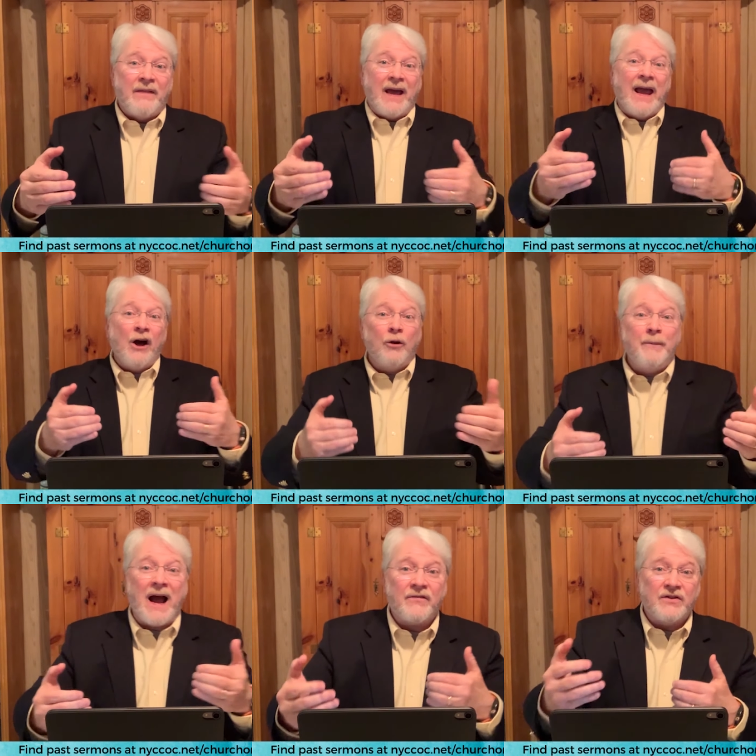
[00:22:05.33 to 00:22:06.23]
They held
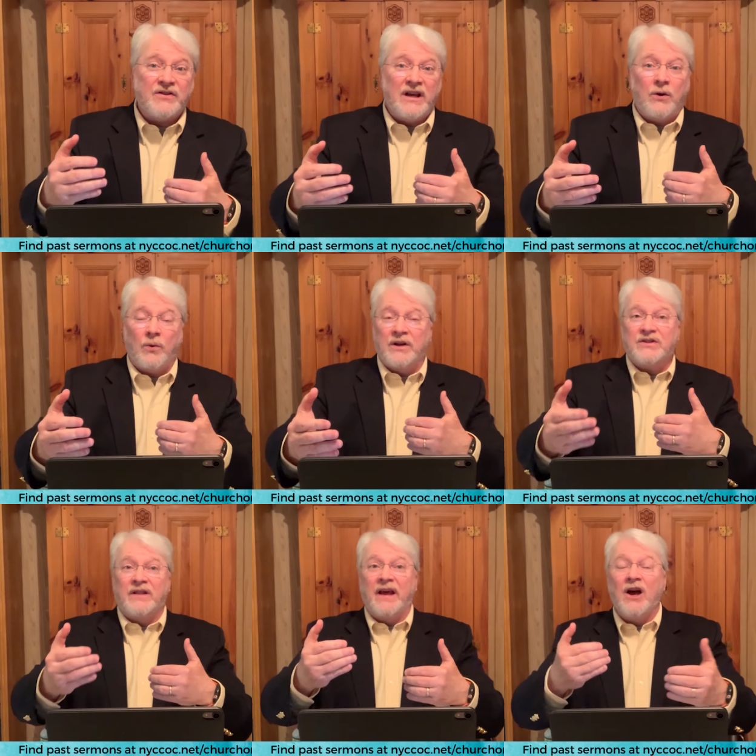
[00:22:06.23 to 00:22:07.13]
back the
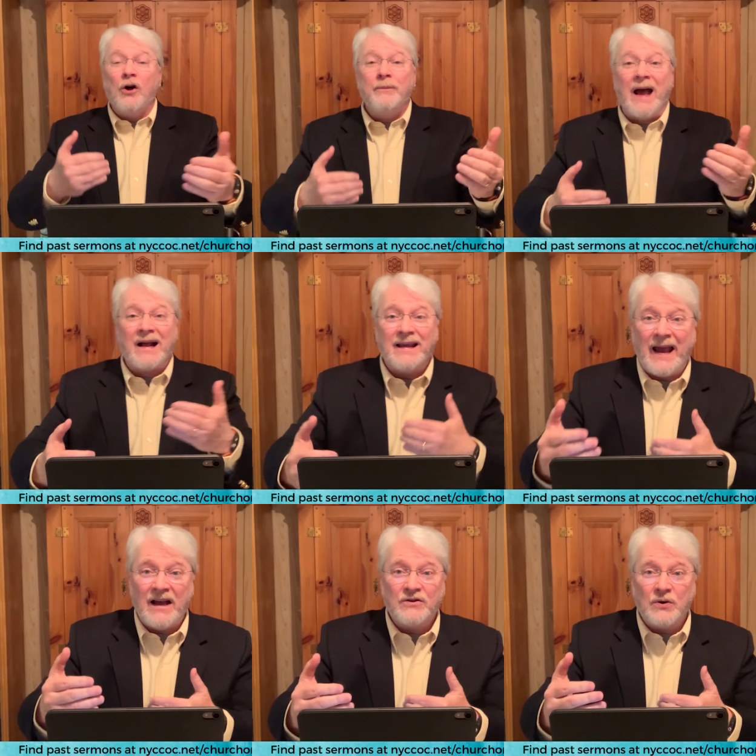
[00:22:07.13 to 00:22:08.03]
secrets, and they held back the
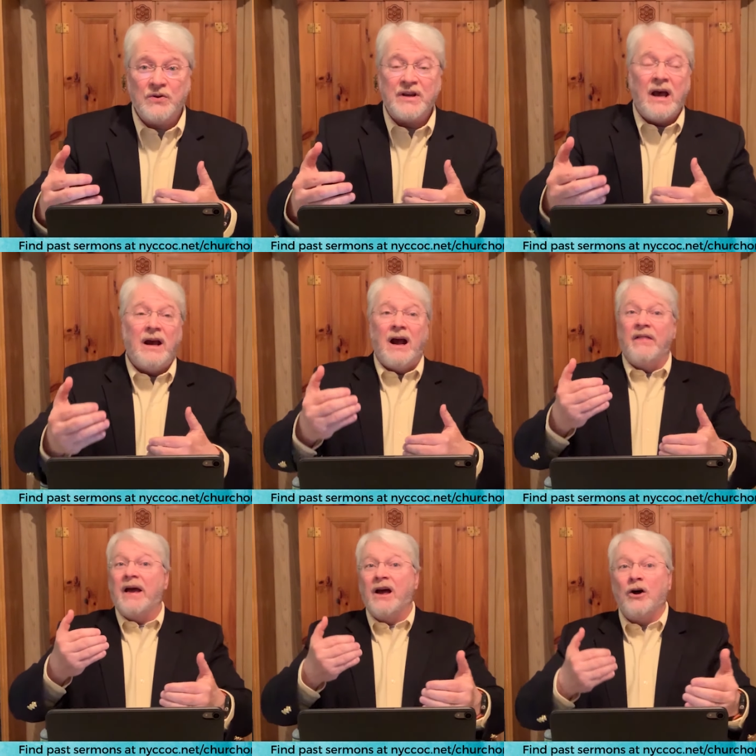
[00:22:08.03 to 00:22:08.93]
answers,
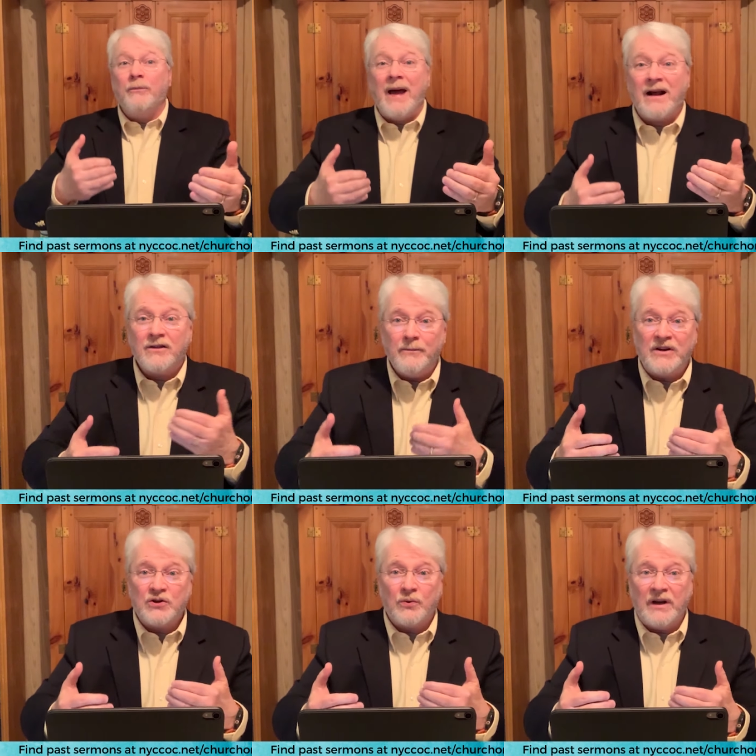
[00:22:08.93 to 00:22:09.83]
and they held back the
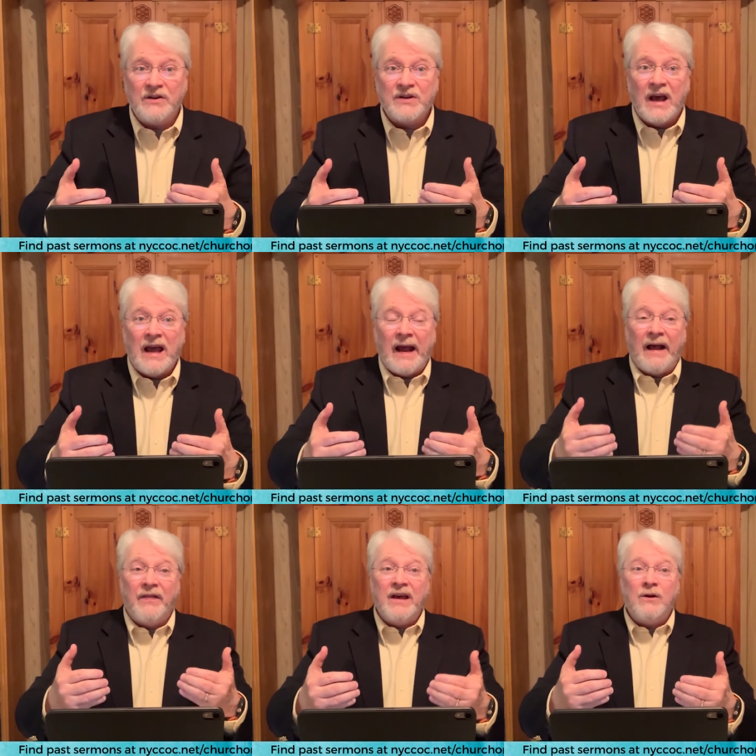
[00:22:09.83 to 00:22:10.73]
mysteries.
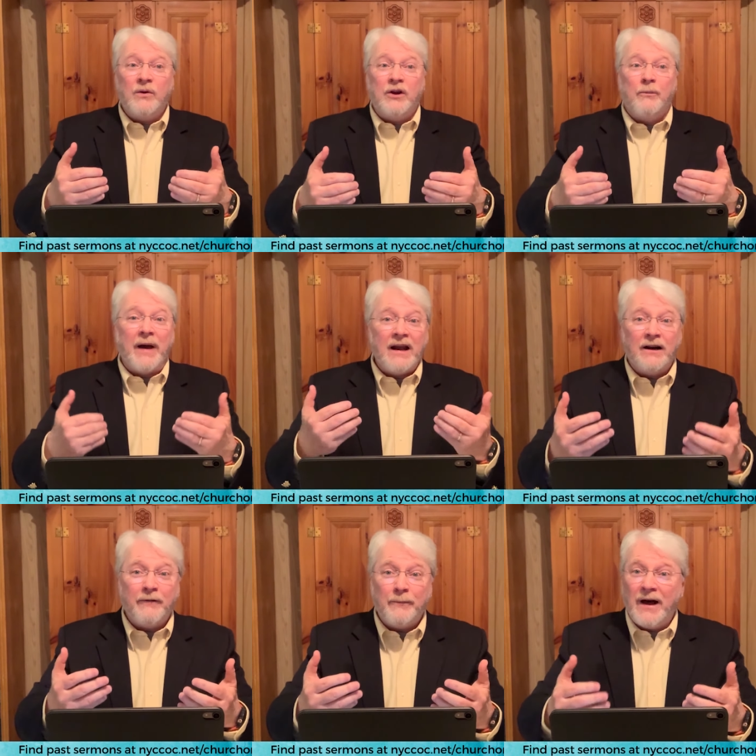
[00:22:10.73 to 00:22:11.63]
And then when you paid
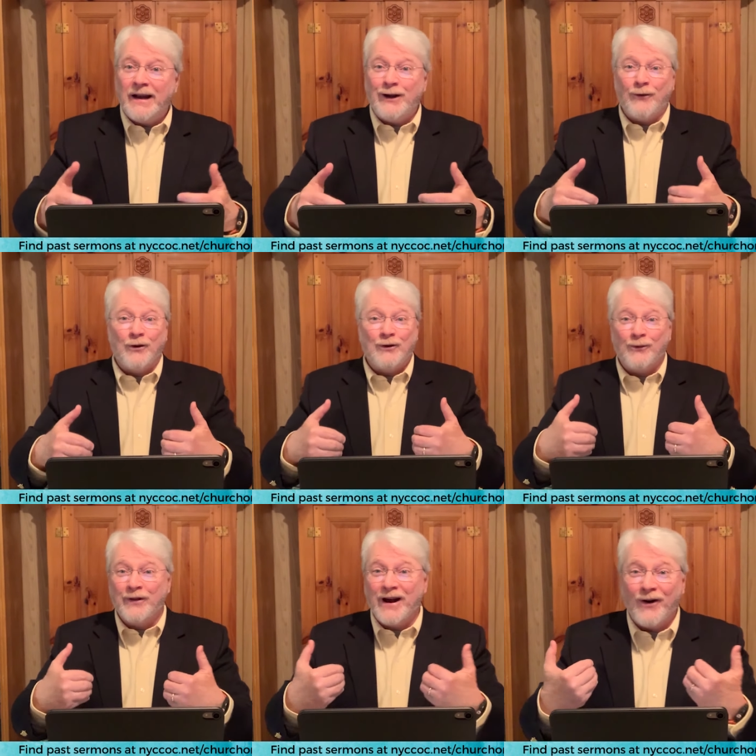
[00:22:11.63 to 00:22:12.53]
enough money, or you
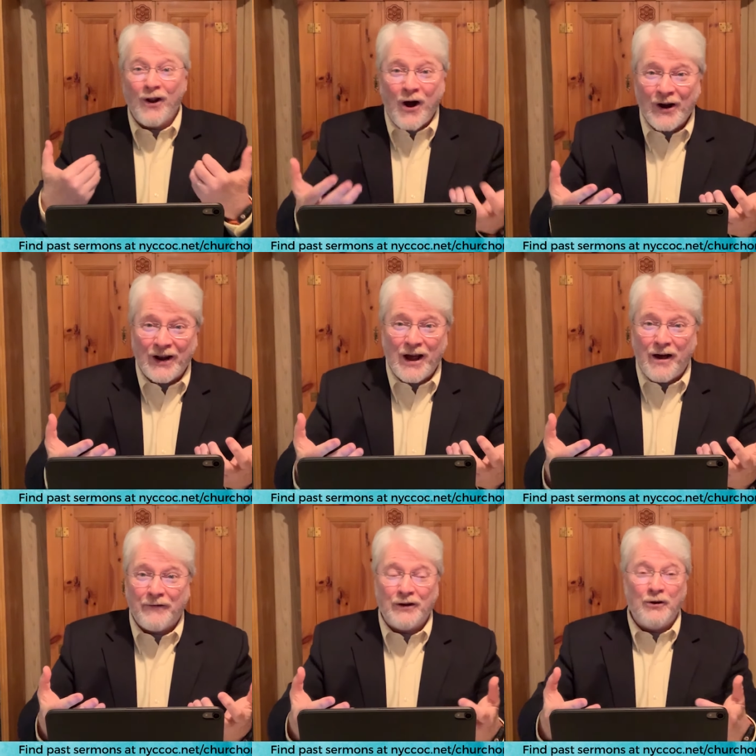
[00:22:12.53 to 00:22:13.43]
were there long
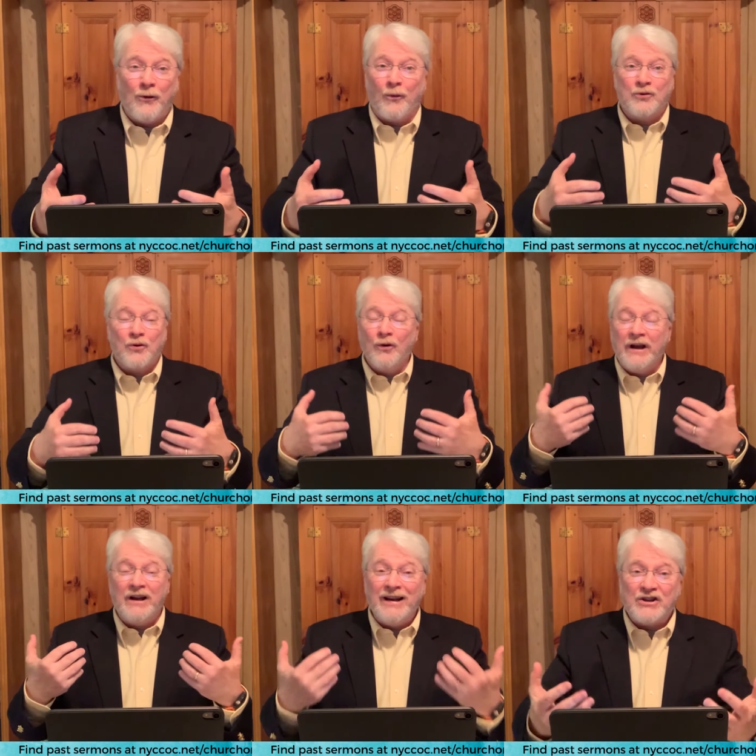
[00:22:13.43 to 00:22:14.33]
enough, and you were
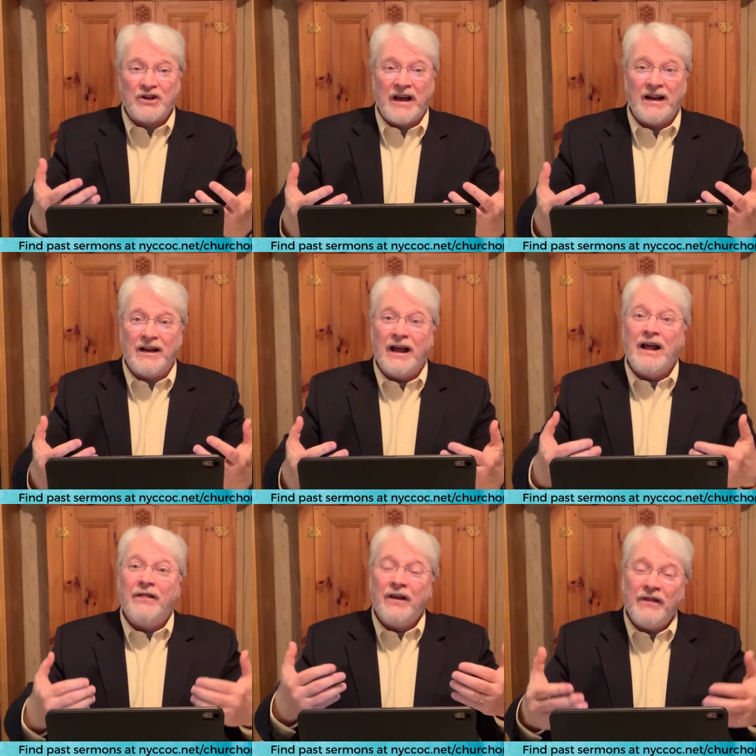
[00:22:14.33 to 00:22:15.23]
truly initiated,
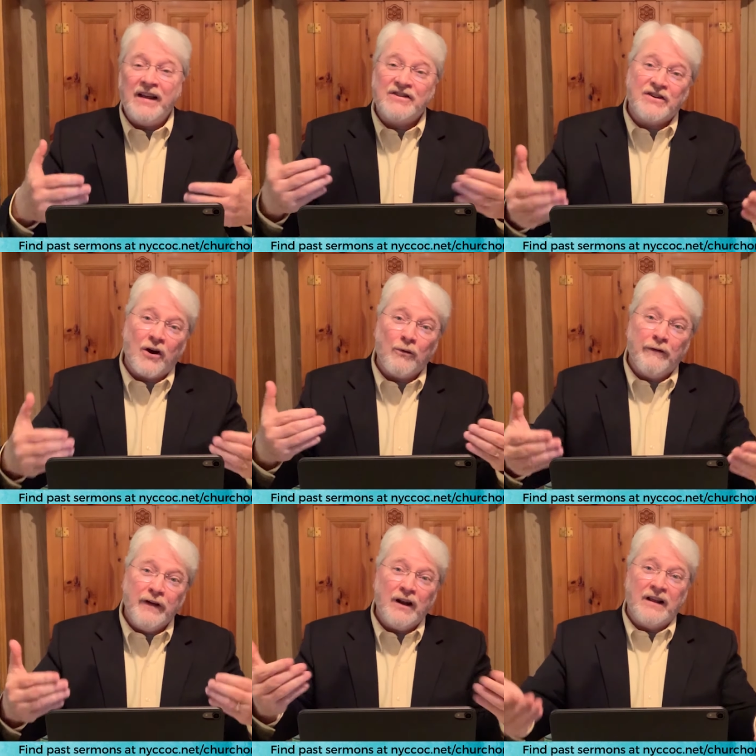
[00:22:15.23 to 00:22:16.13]
then they'd start
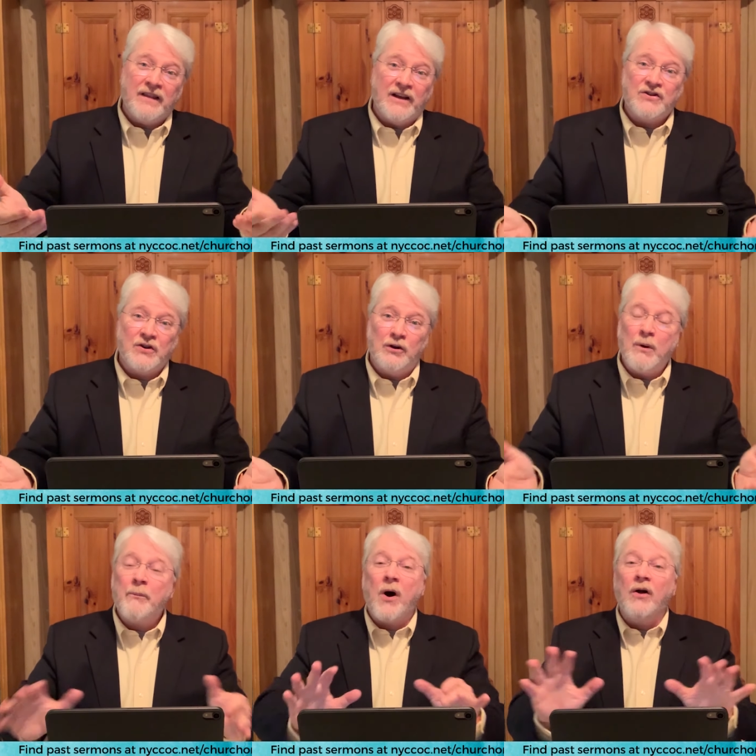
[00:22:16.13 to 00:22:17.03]
revealing things to you.
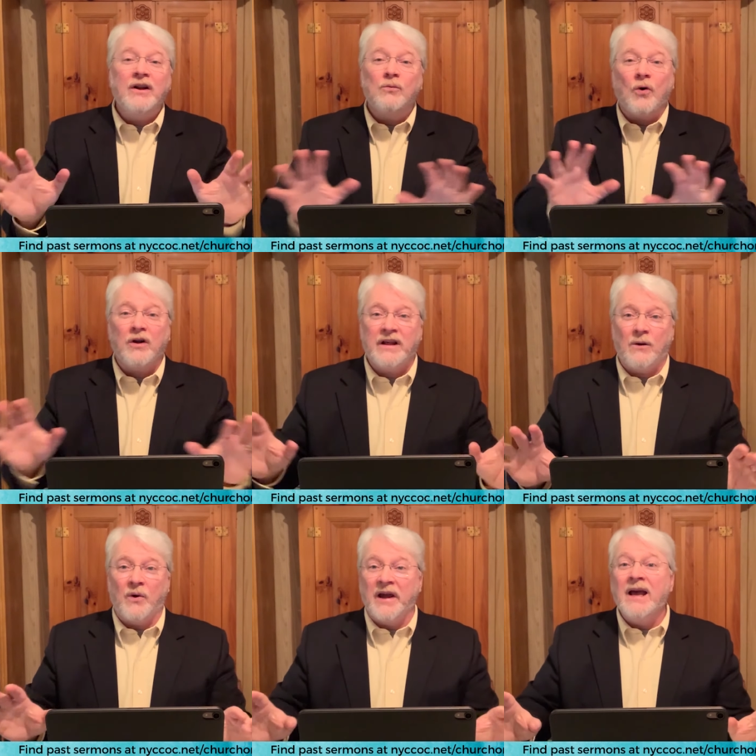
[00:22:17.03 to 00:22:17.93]
But Paul didn't work
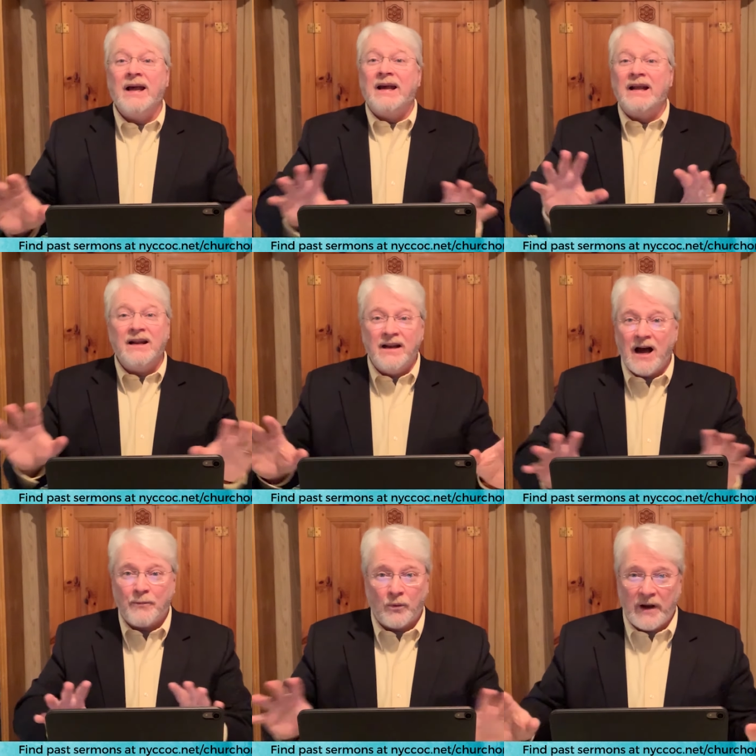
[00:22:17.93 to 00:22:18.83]
that way. He didn't
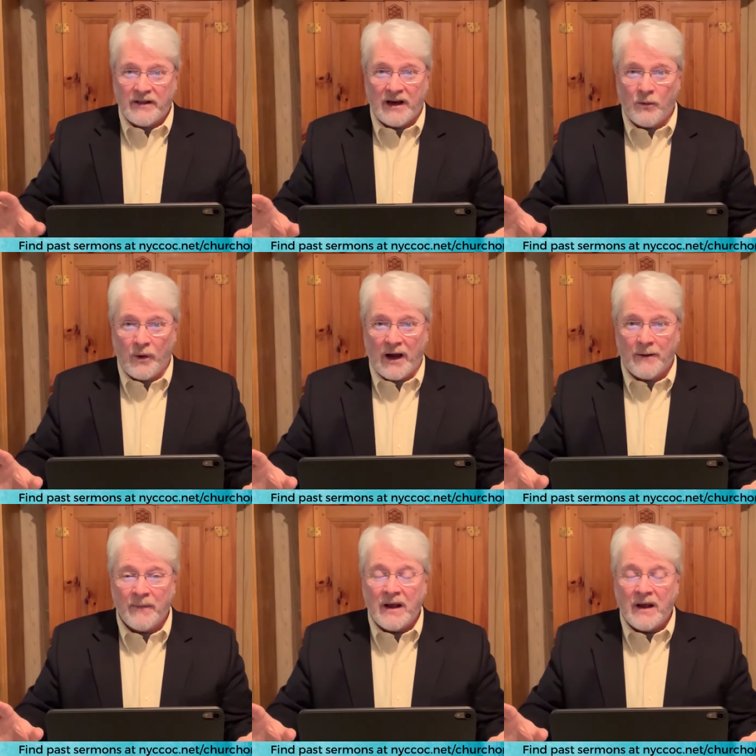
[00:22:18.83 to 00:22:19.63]
operate that way.